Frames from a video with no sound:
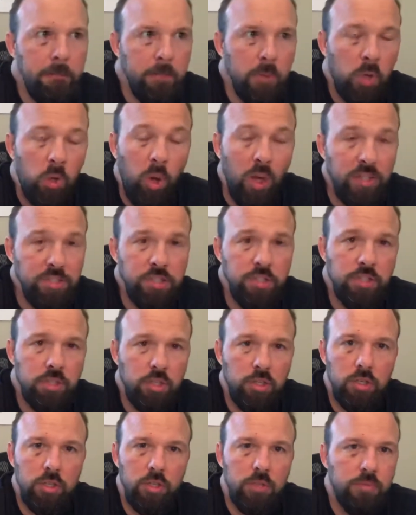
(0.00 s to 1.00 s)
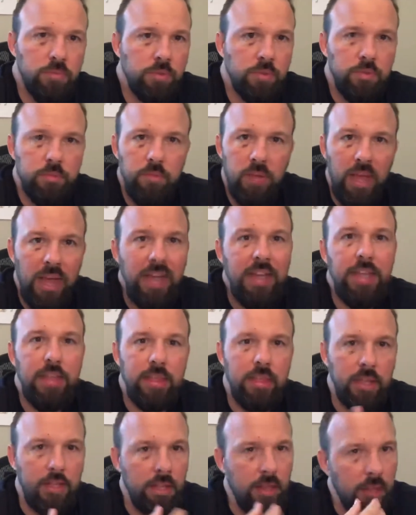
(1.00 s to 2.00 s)
the questions are
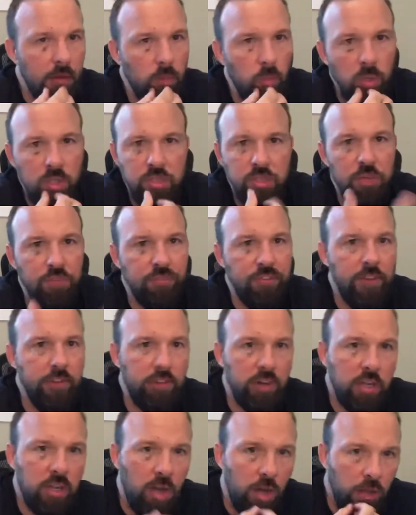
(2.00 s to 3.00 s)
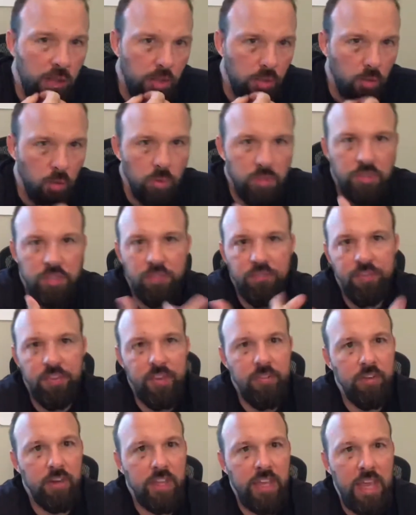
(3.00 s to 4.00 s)
anything like what's your favorite color? What's your
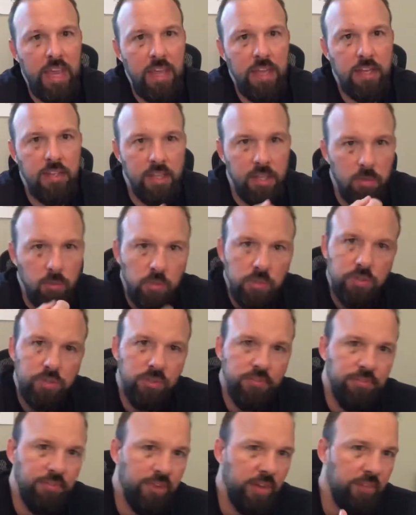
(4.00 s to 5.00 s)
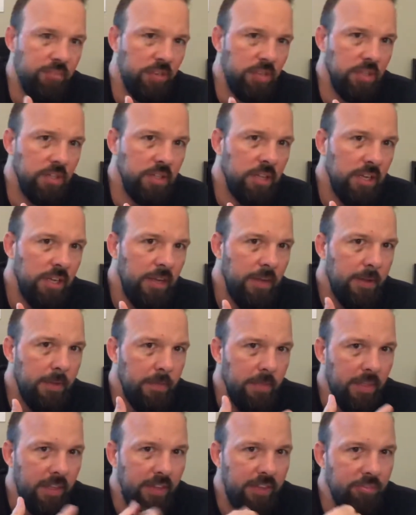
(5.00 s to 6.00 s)
favorite candy? What's your favorite
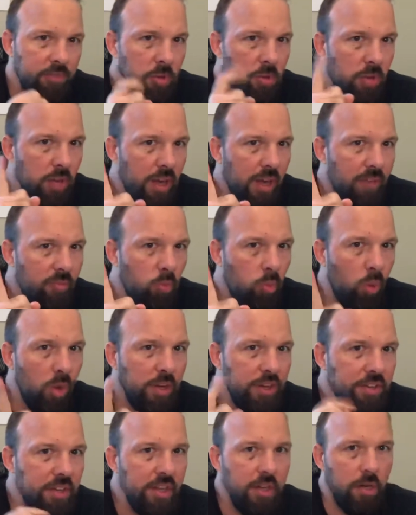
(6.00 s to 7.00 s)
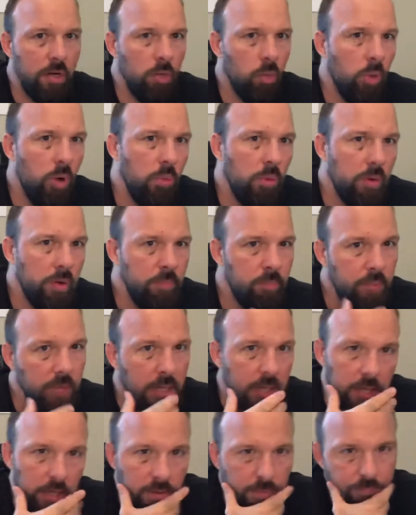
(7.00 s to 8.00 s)
like if you can have one dinner, what would it
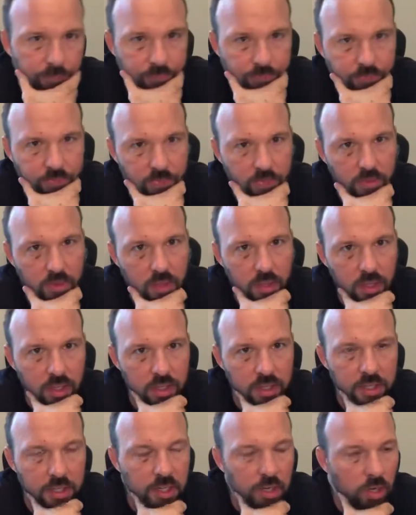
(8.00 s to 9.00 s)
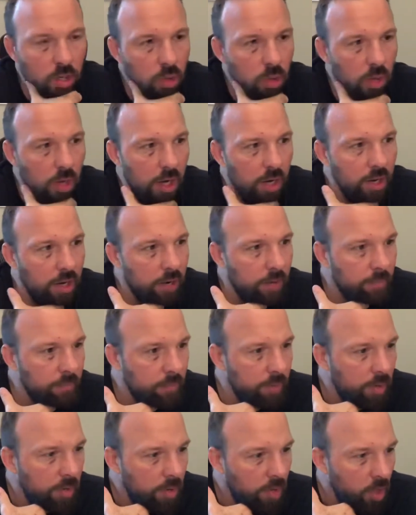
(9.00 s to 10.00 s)
be? you know,
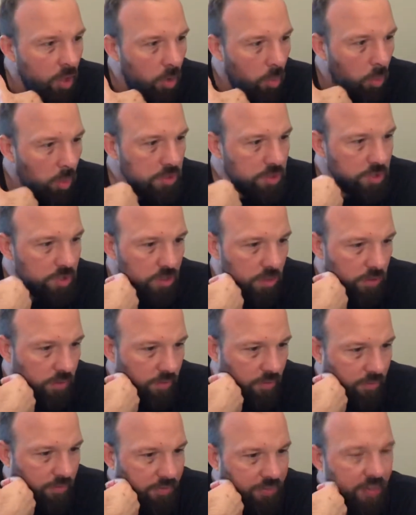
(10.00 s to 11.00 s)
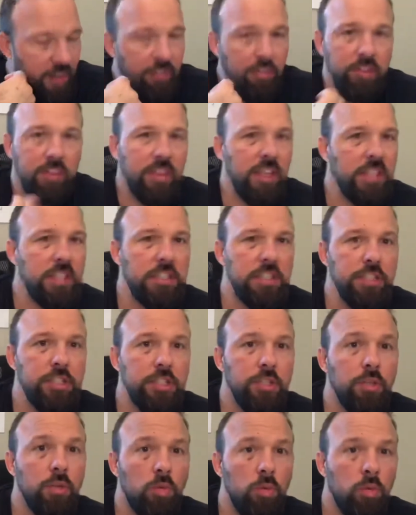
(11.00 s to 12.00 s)
um, what's your favorite thing to
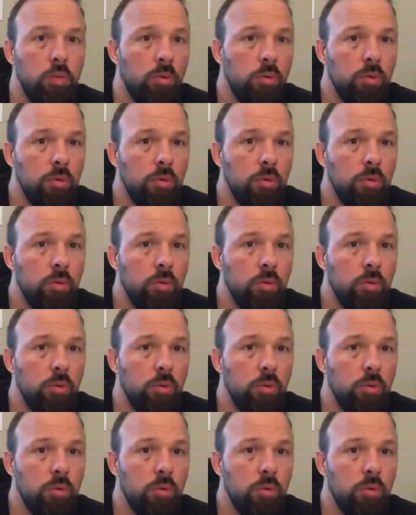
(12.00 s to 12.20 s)
do?